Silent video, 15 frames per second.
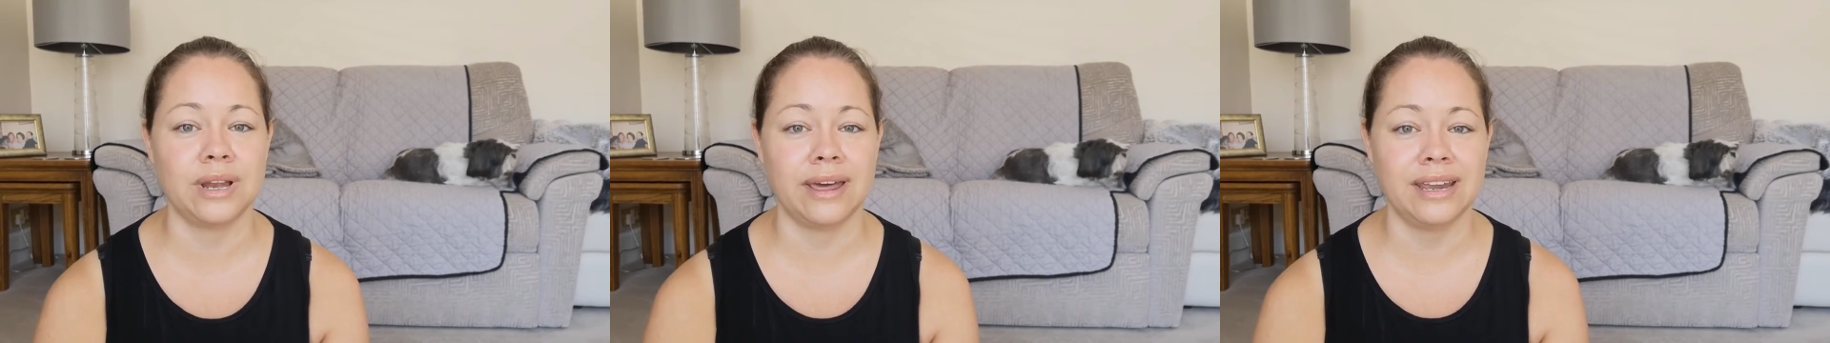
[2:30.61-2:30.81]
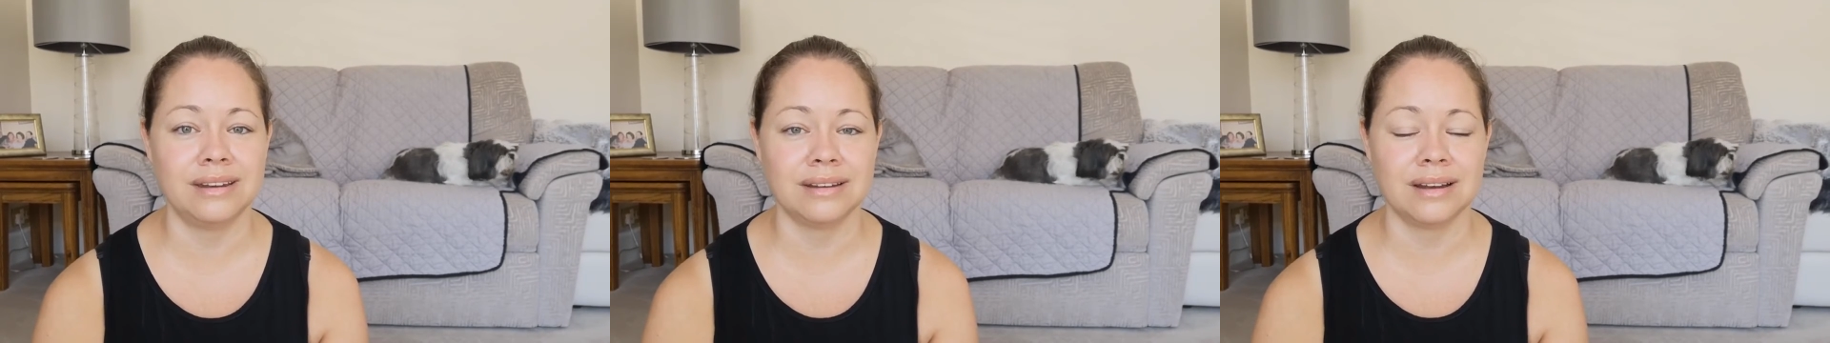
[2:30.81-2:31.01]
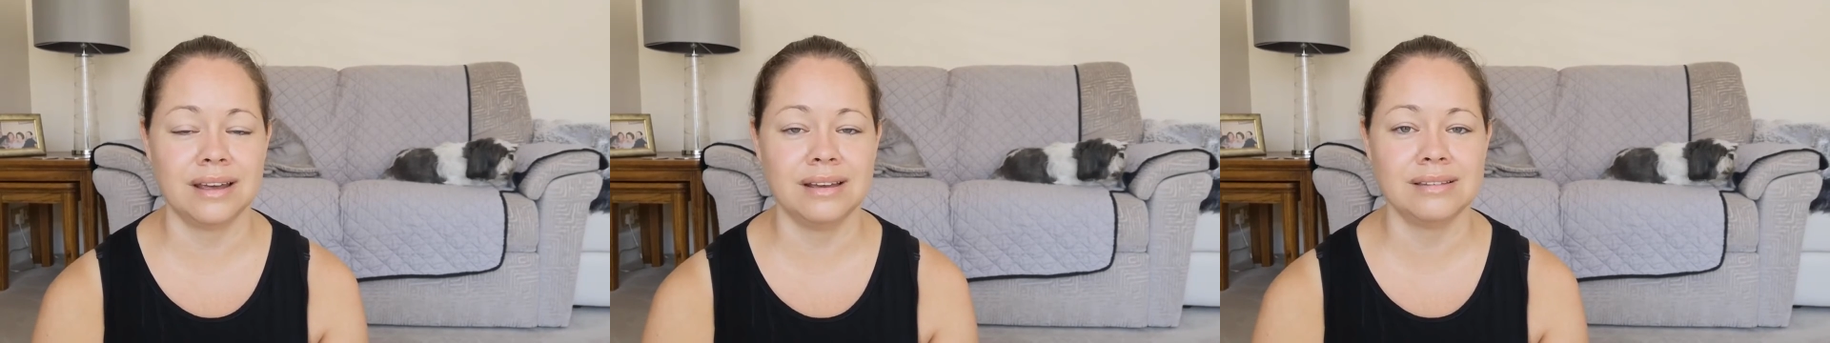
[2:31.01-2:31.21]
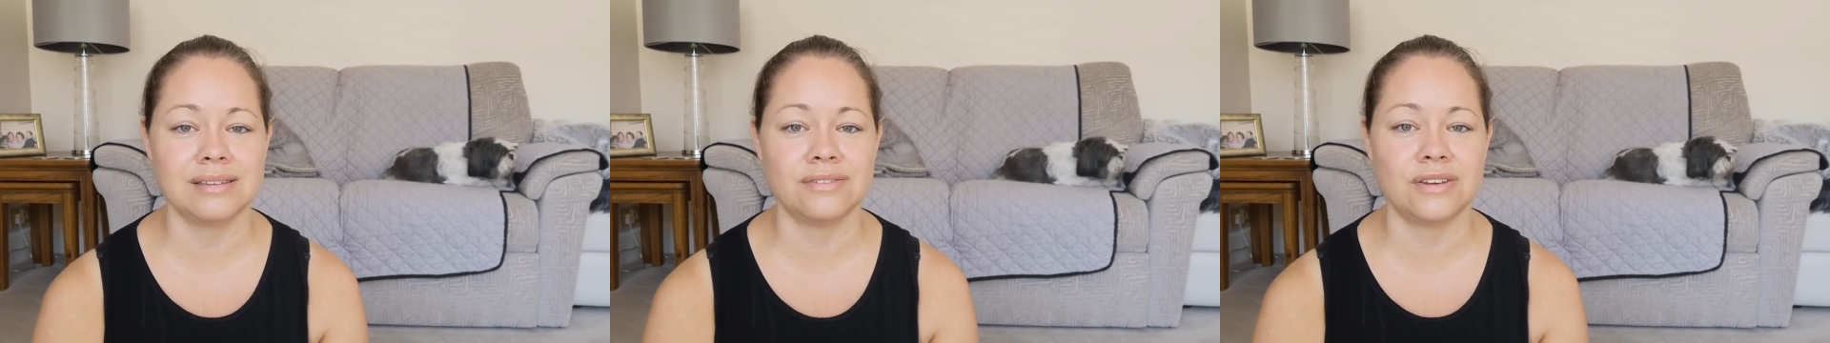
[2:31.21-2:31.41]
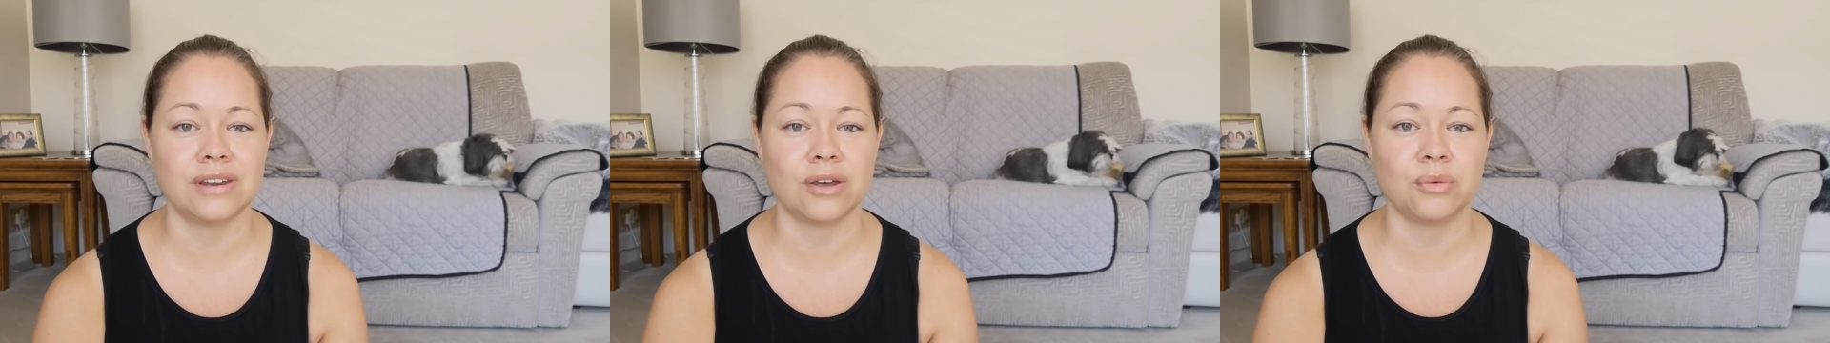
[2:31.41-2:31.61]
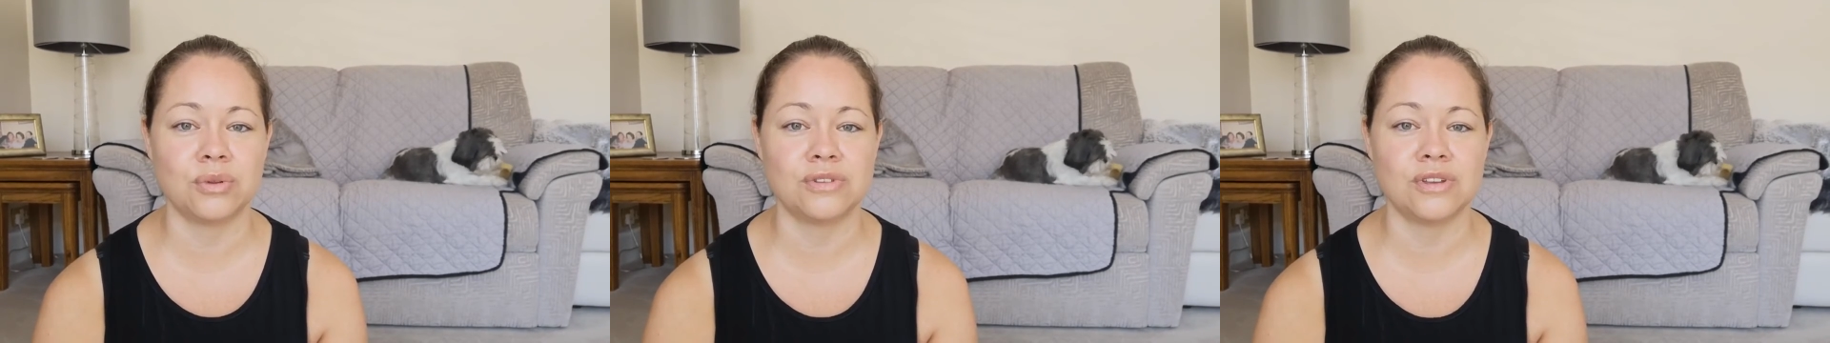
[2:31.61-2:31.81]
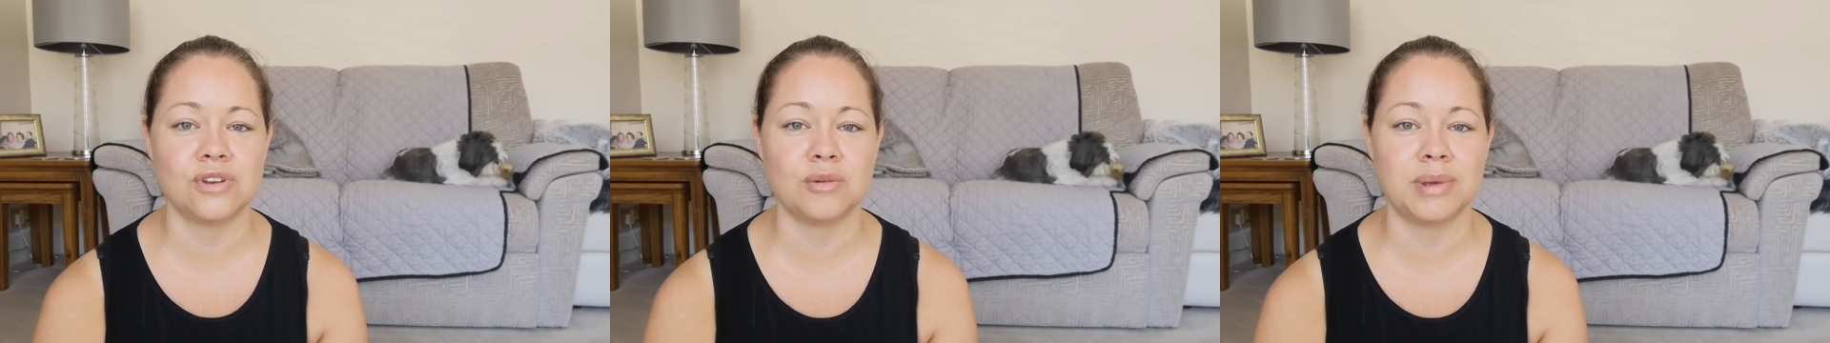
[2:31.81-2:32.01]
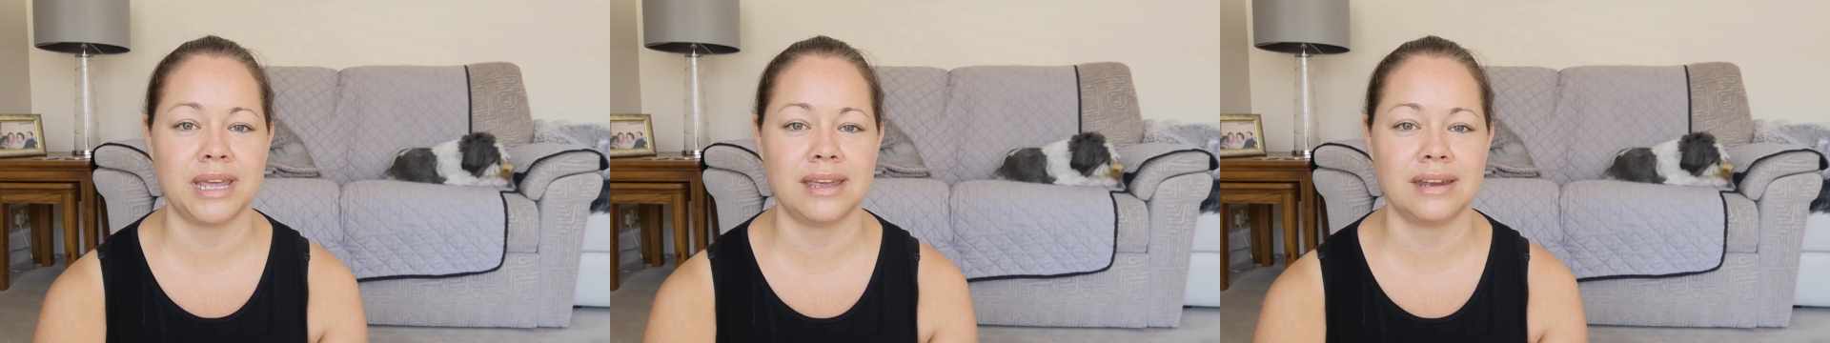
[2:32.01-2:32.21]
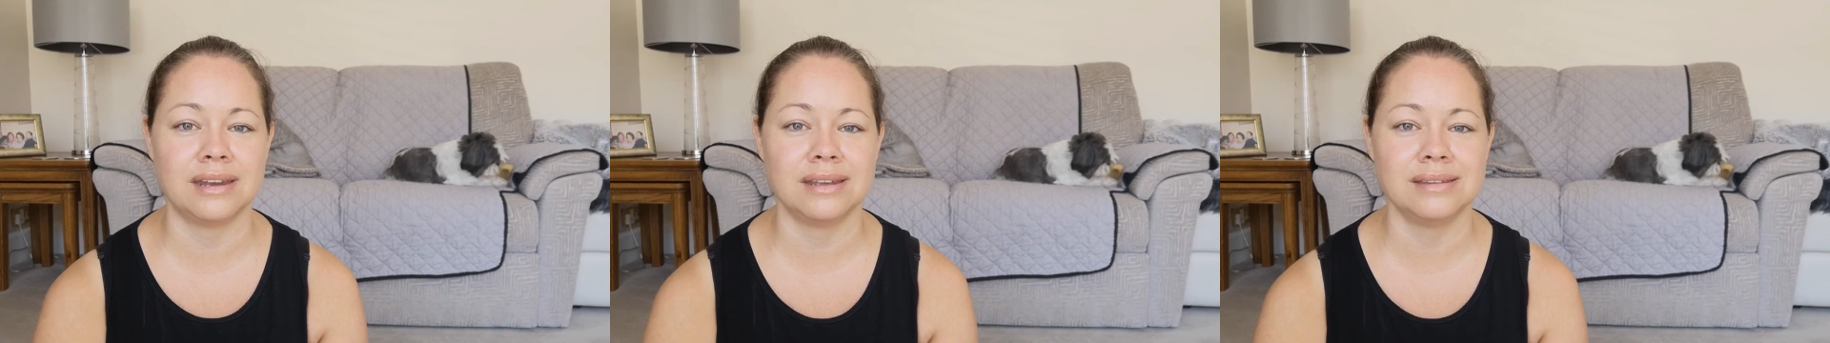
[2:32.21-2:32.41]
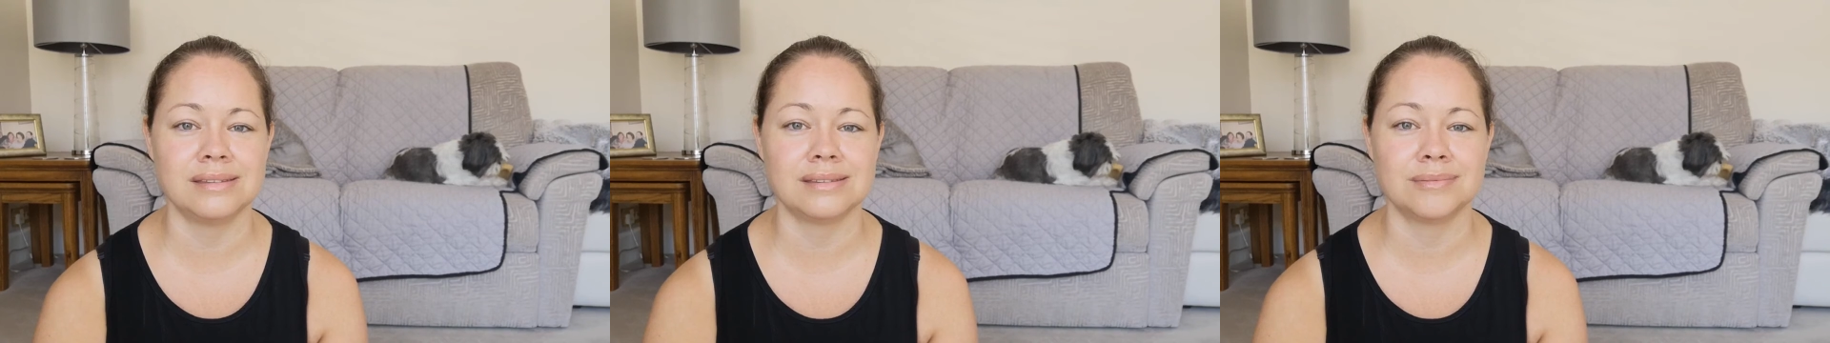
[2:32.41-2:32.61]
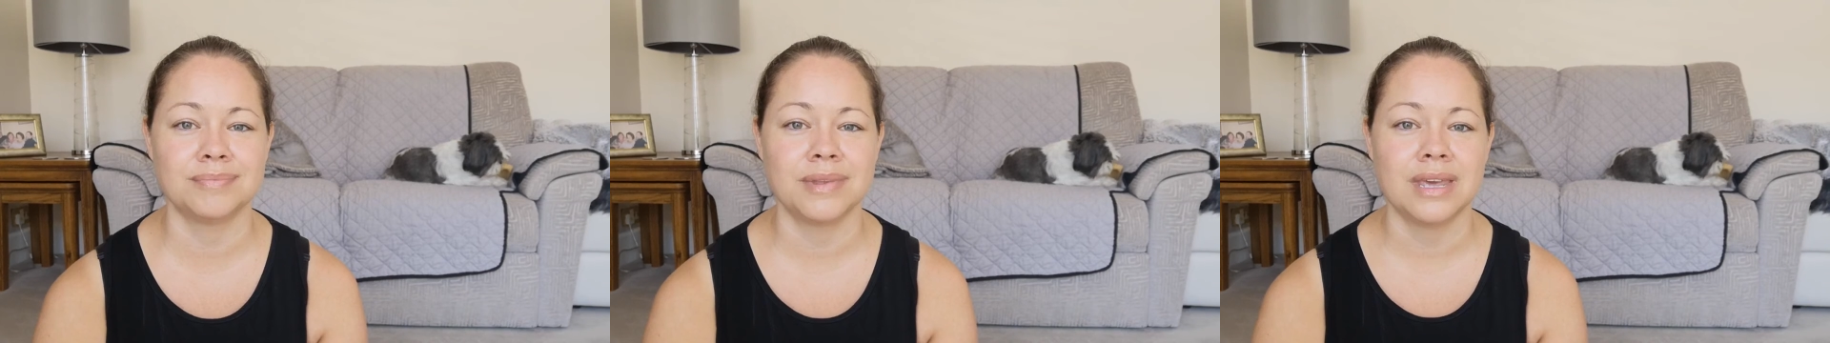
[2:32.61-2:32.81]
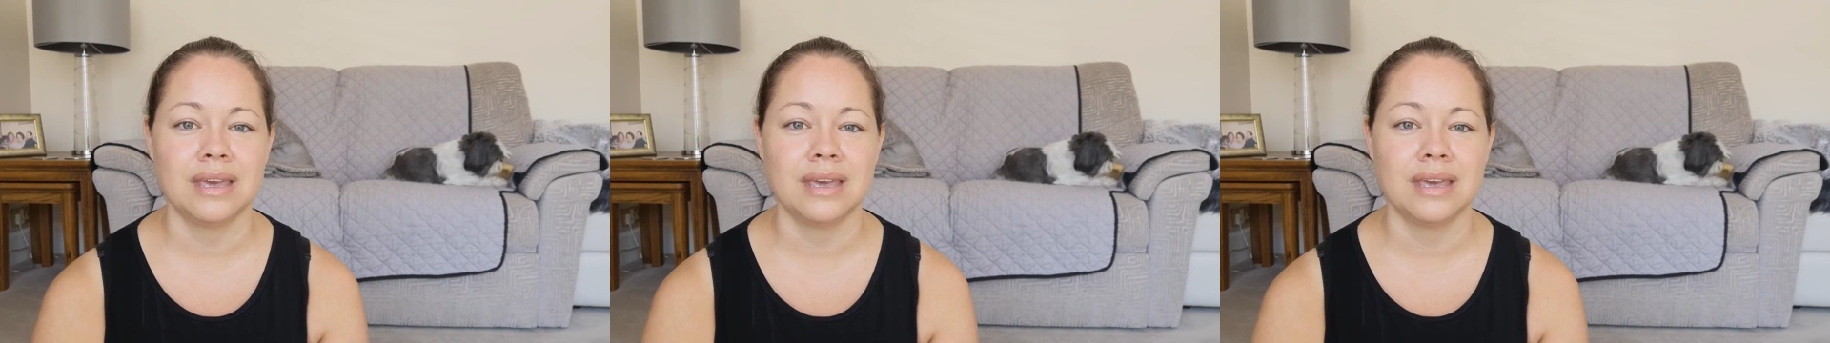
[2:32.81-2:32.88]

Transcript: light class if you don't want to do beginners.